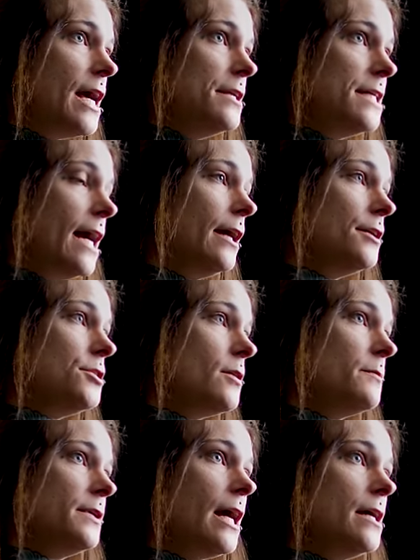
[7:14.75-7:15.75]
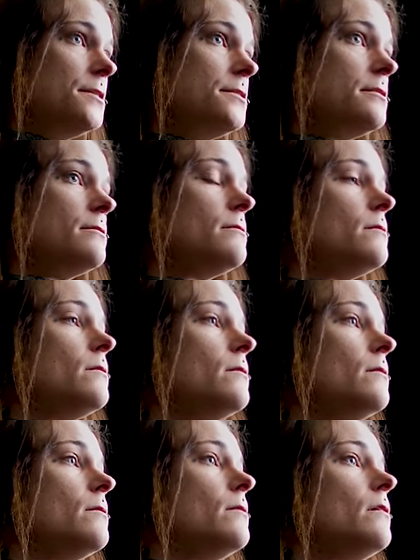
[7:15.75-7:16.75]
And taken to a place
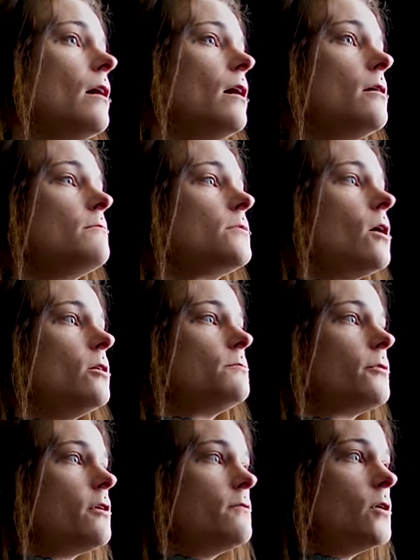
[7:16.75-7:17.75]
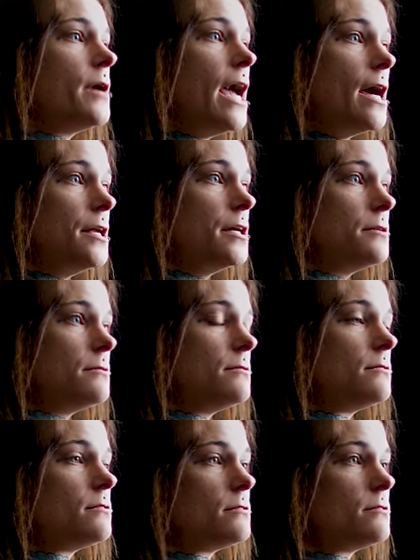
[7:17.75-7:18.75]
called Provo Canyon
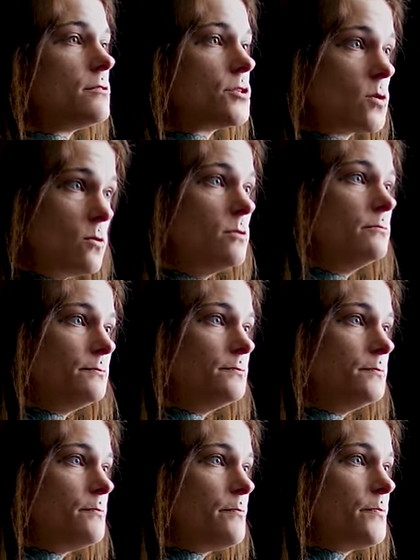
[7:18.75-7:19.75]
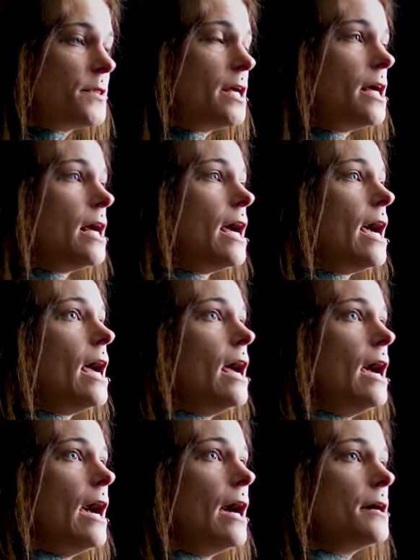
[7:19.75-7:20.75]
School.
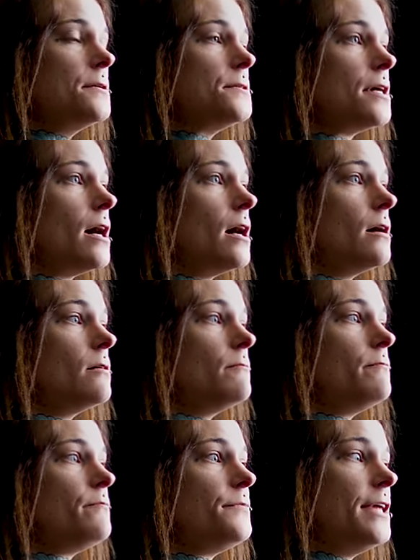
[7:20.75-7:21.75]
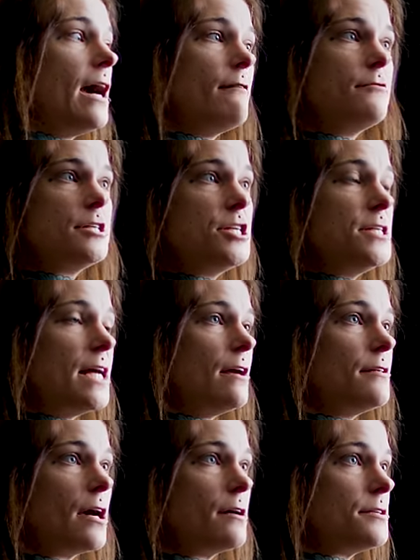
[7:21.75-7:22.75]
And the average
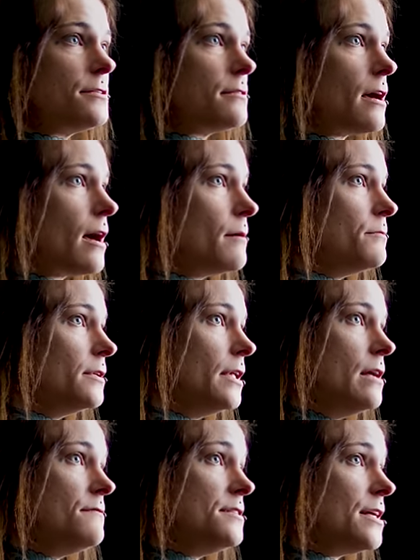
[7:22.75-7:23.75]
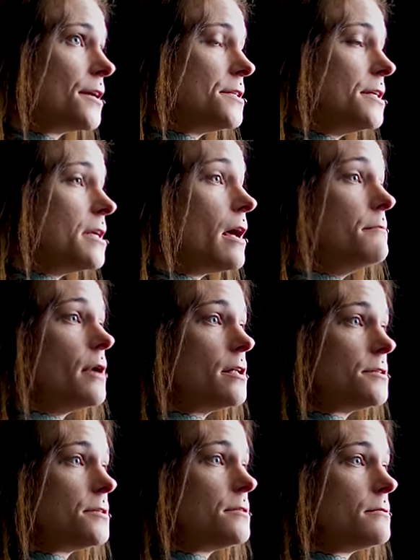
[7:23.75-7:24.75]
stay there is, I believe, 6 to 9
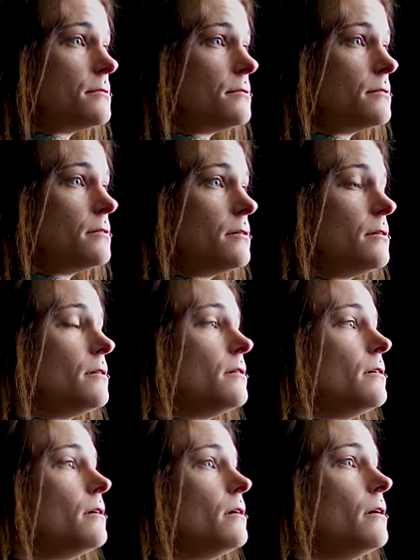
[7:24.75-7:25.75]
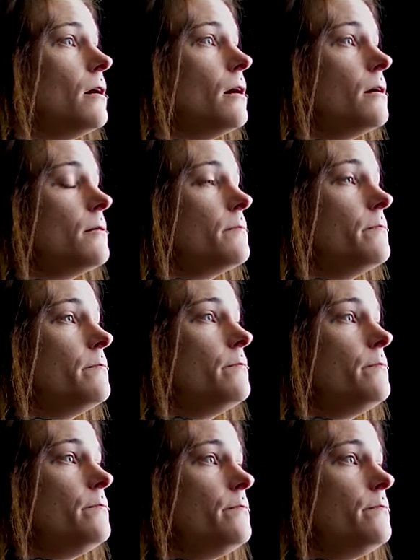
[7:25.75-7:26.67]
months. I